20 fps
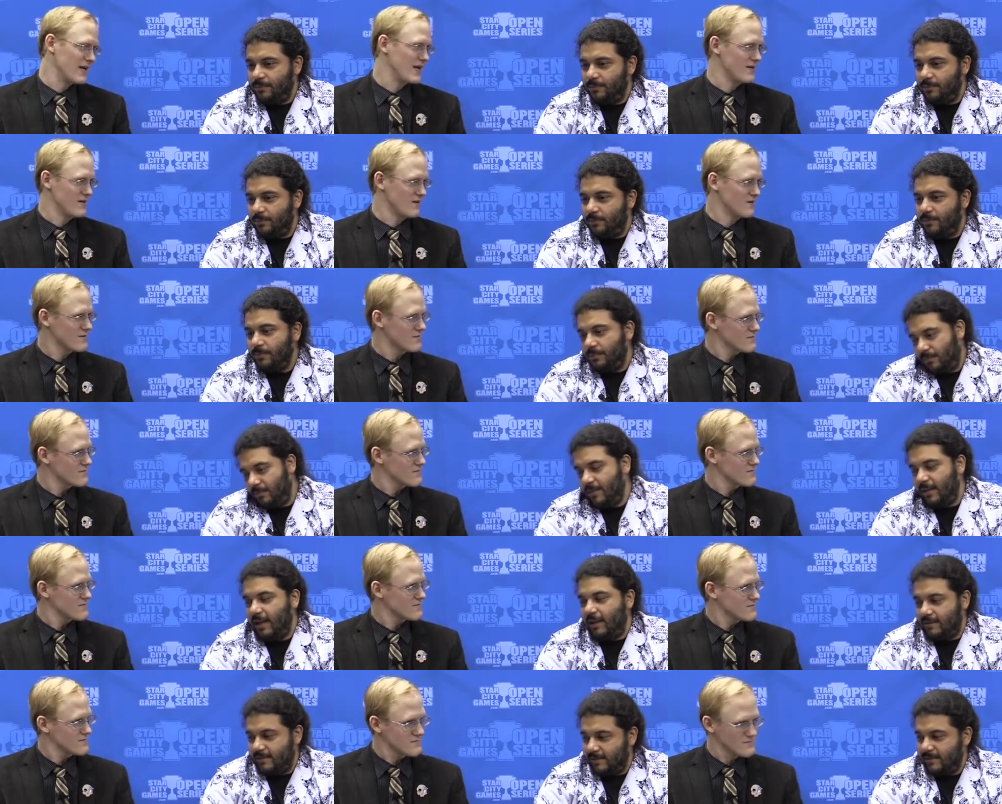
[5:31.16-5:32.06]
Speaker 1: either.
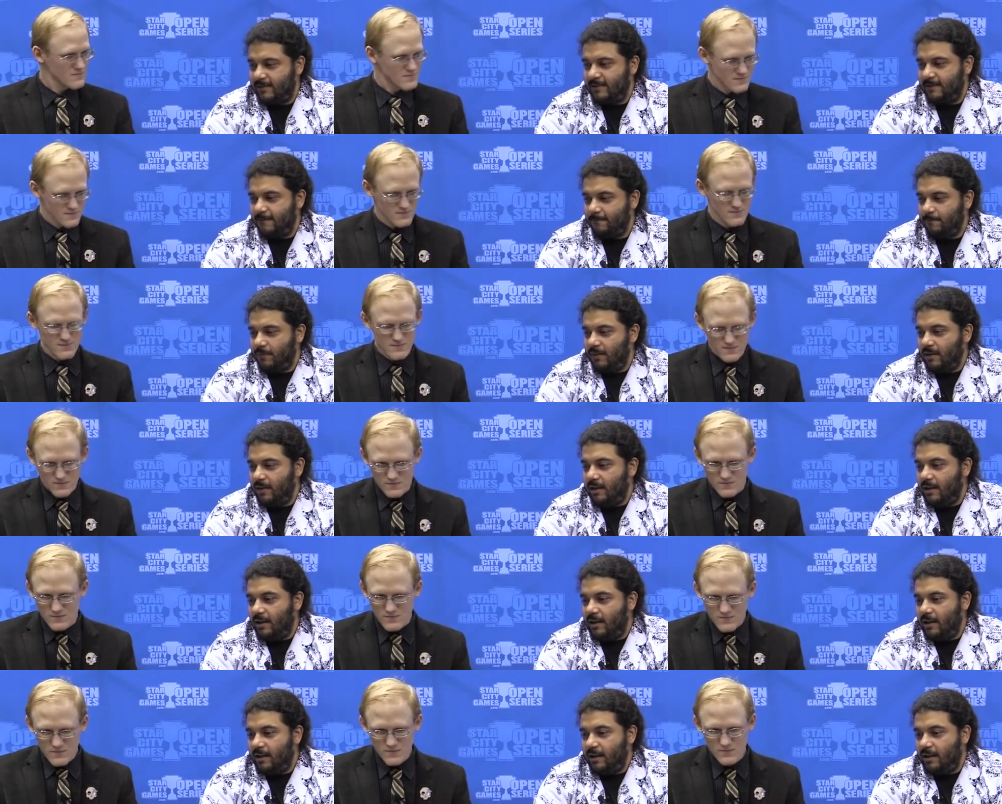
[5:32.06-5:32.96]
Yes.
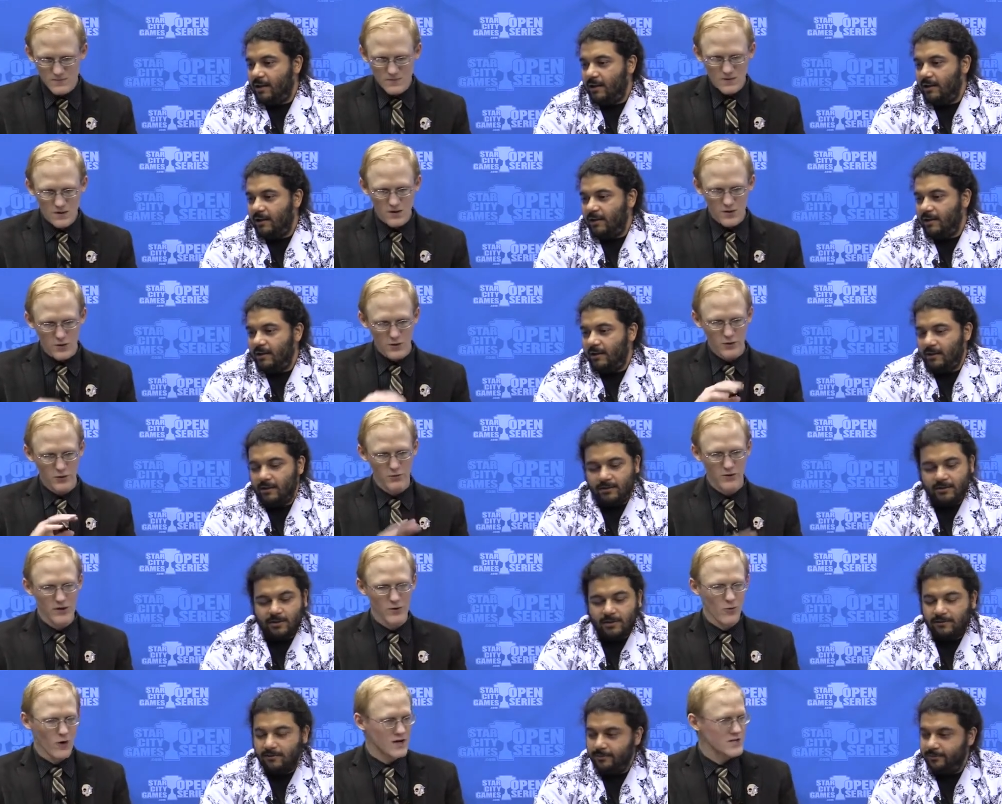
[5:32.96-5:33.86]
You're three
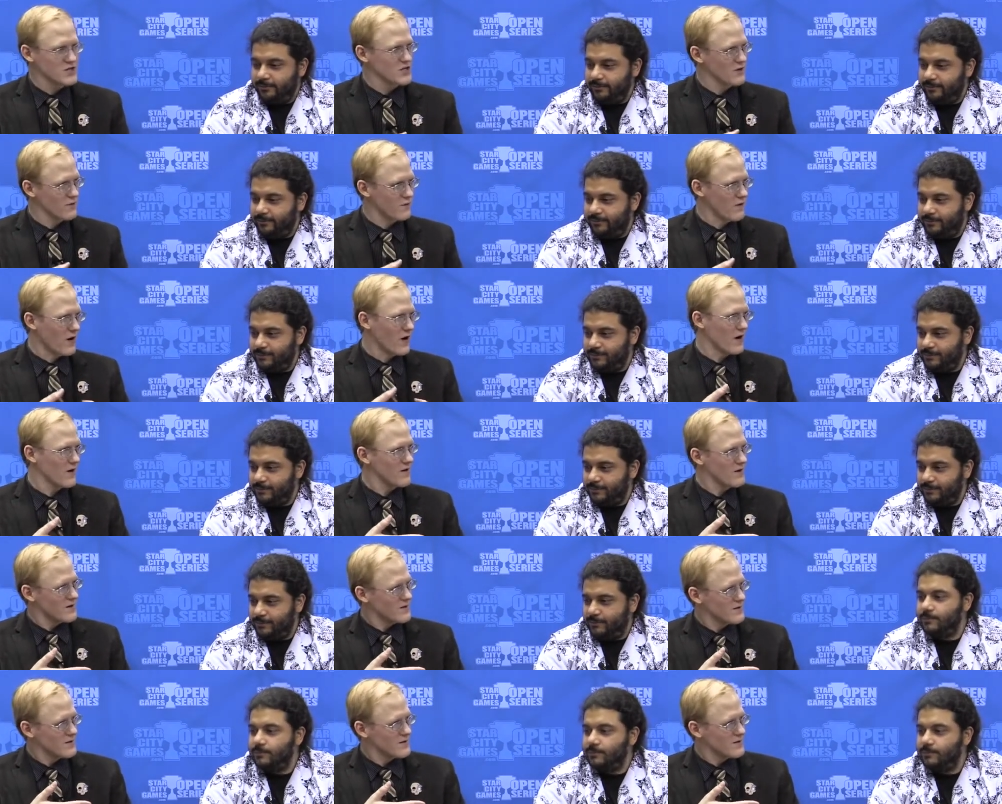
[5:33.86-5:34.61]
and one so far.